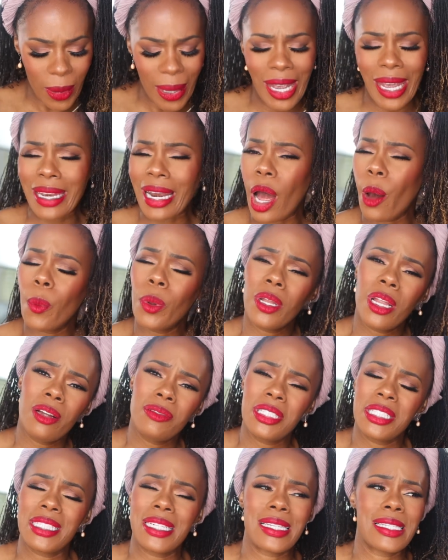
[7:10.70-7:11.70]
And I would love
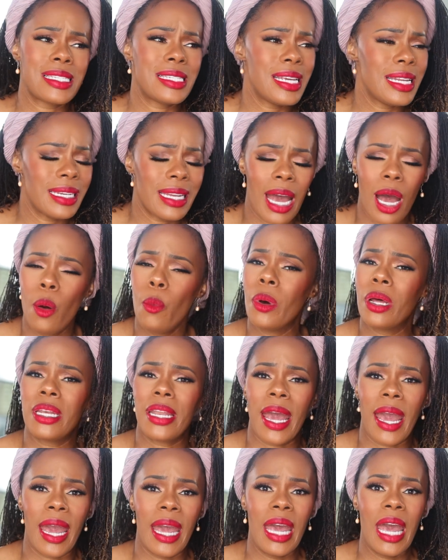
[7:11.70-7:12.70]
to just sit down one
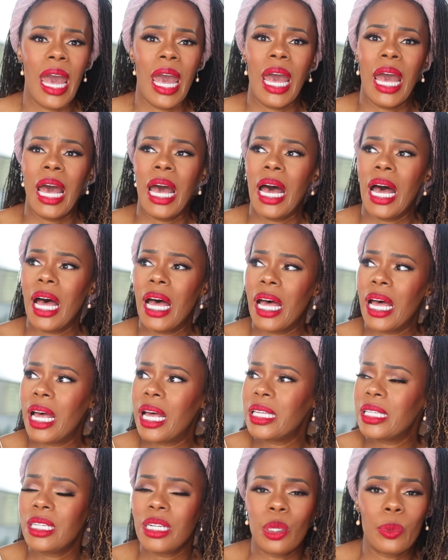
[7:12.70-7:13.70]
day,
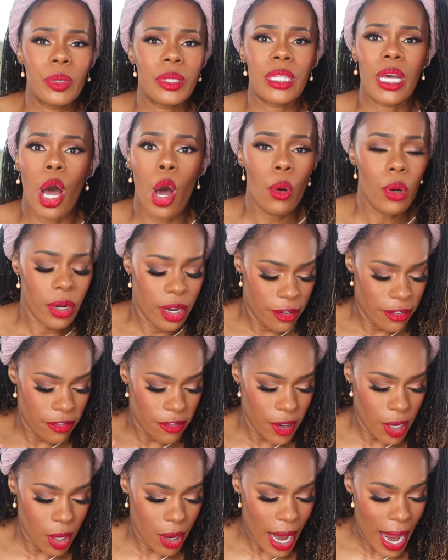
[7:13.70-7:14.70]
with the owner and
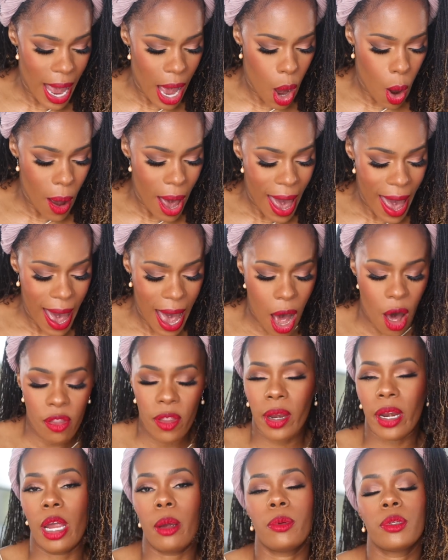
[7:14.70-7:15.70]
figure out how
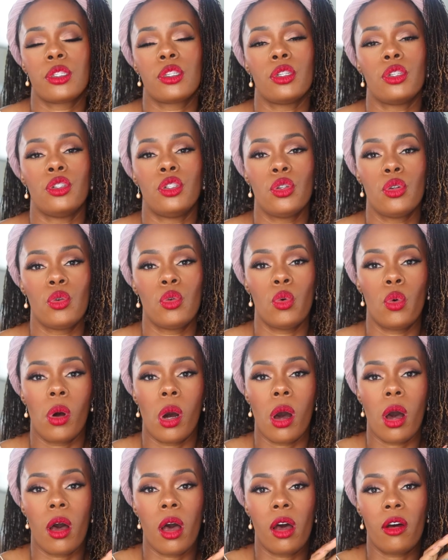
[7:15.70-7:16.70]
they're able to do
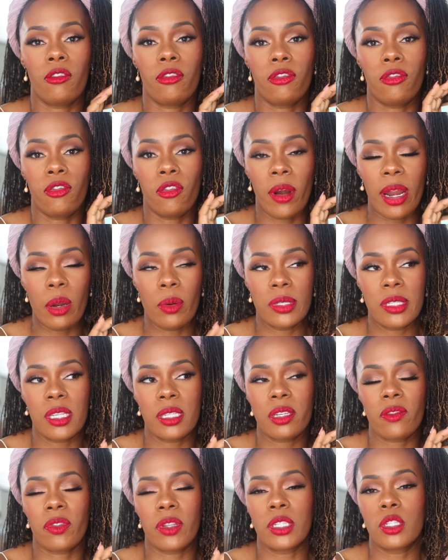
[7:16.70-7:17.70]
fragrances
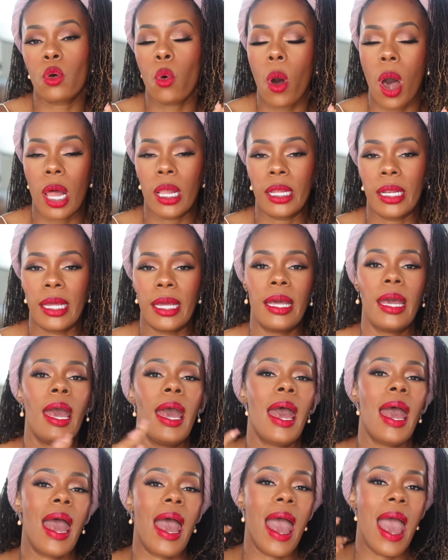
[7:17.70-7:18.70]
of this quality
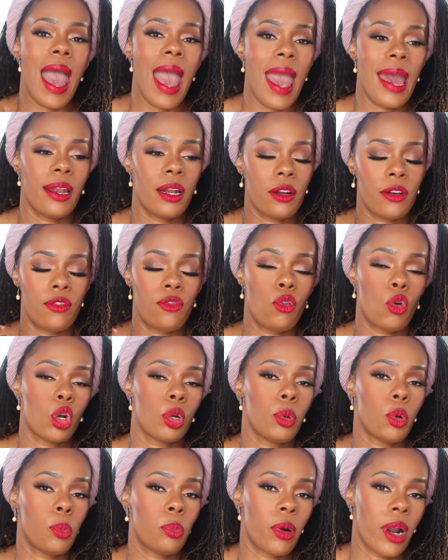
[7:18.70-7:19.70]
at an
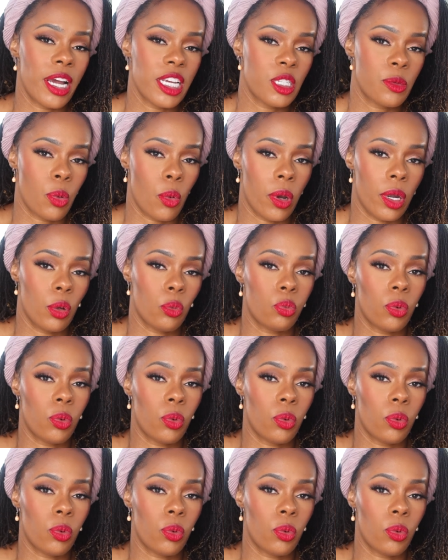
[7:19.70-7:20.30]
affordable price point.